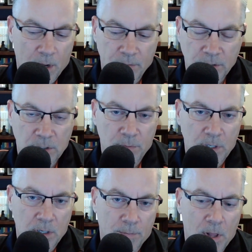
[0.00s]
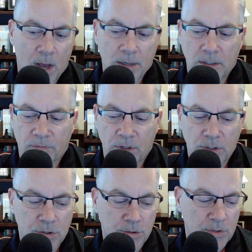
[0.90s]
this can be applied in different
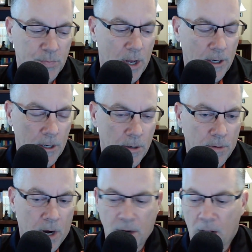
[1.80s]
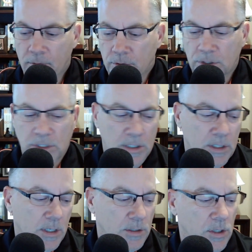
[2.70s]
industries. But right now they're just not
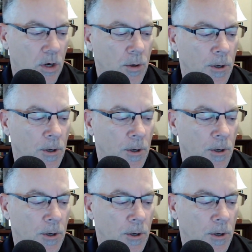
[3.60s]
there. So